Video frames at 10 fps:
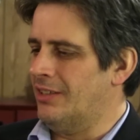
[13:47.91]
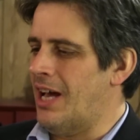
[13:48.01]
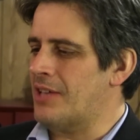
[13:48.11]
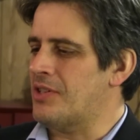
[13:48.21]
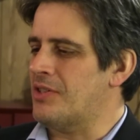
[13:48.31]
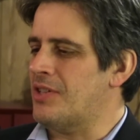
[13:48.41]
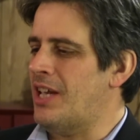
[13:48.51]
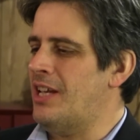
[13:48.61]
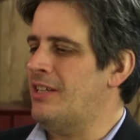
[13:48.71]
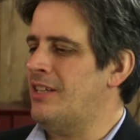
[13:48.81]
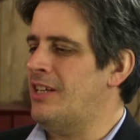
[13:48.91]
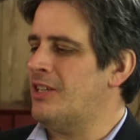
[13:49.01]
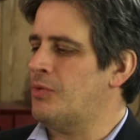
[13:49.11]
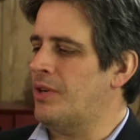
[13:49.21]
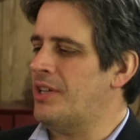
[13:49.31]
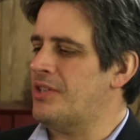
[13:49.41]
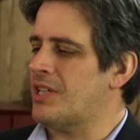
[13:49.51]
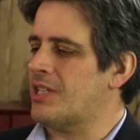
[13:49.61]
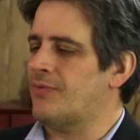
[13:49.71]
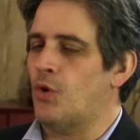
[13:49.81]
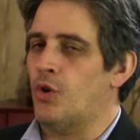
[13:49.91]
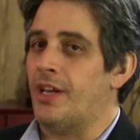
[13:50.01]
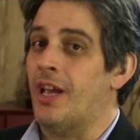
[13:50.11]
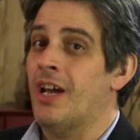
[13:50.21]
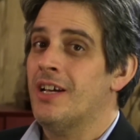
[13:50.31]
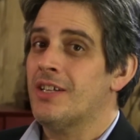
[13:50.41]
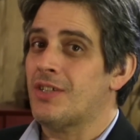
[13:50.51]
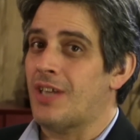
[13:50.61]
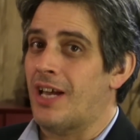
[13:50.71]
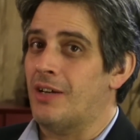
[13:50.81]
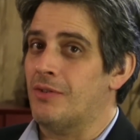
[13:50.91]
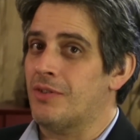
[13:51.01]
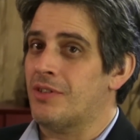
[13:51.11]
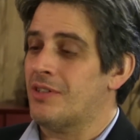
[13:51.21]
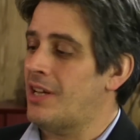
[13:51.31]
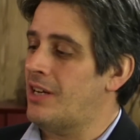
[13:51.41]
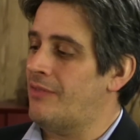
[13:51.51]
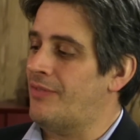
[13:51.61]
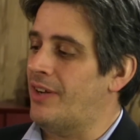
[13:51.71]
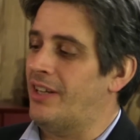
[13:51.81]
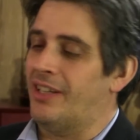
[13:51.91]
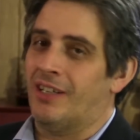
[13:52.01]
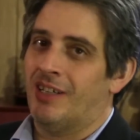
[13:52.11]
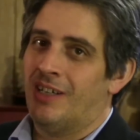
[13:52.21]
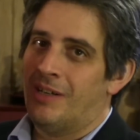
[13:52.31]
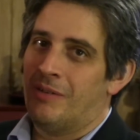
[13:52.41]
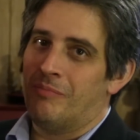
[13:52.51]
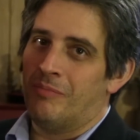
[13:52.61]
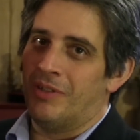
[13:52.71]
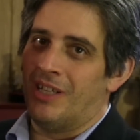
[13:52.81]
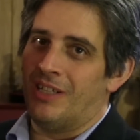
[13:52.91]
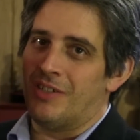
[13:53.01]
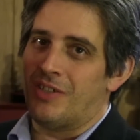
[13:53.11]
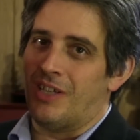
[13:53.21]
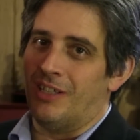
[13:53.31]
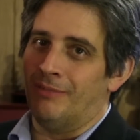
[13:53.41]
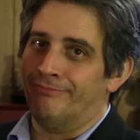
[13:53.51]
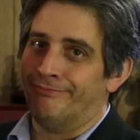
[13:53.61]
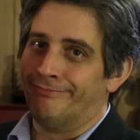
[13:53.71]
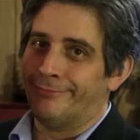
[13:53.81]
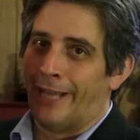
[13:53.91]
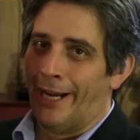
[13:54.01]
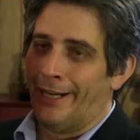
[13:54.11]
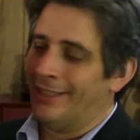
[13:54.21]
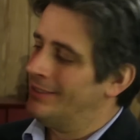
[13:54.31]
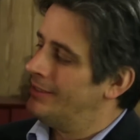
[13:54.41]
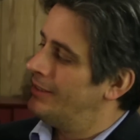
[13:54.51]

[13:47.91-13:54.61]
Colossus AD 2640. Sounds terrifying, but then you see him. Hey.